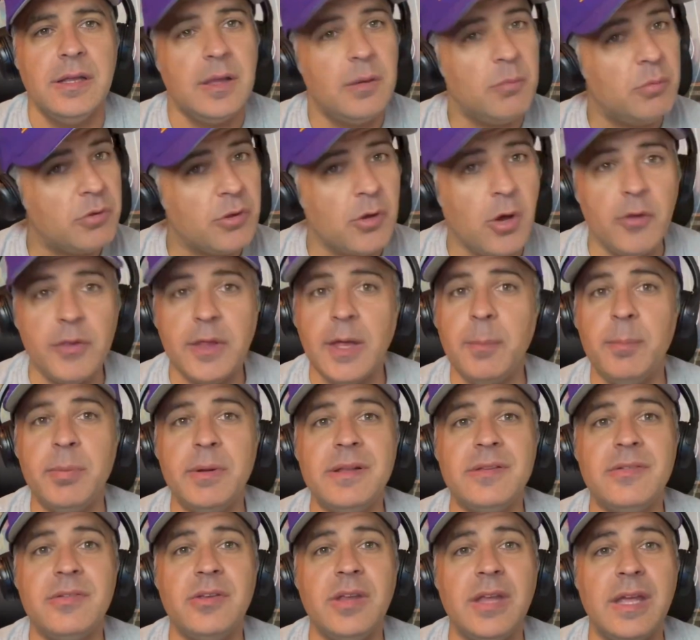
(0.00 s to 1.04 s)
With all that being
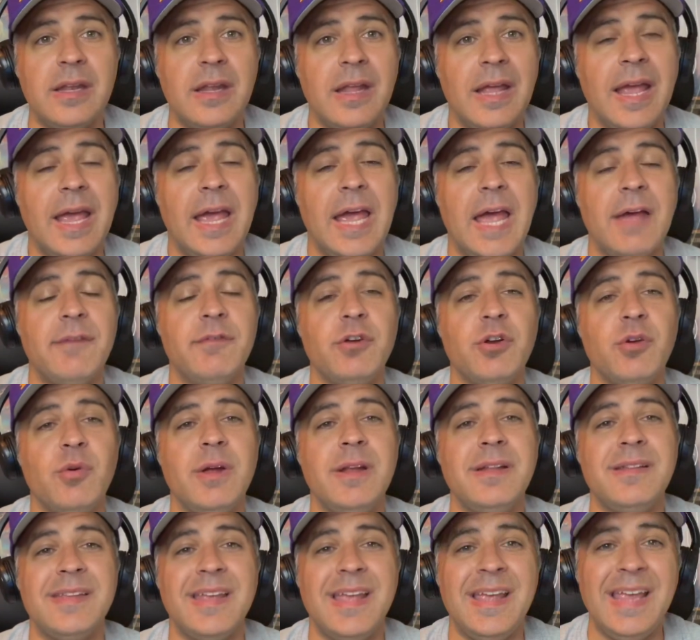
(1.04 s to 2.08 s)
said, have a
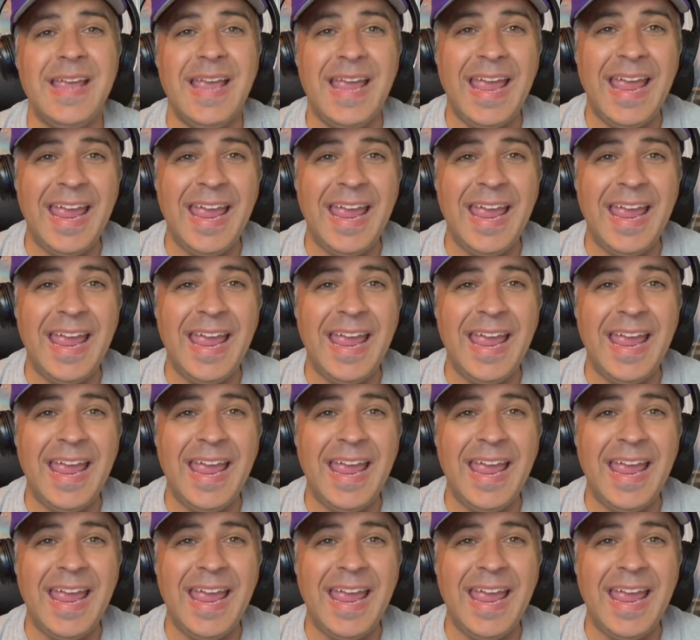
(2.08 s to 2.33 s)
great day,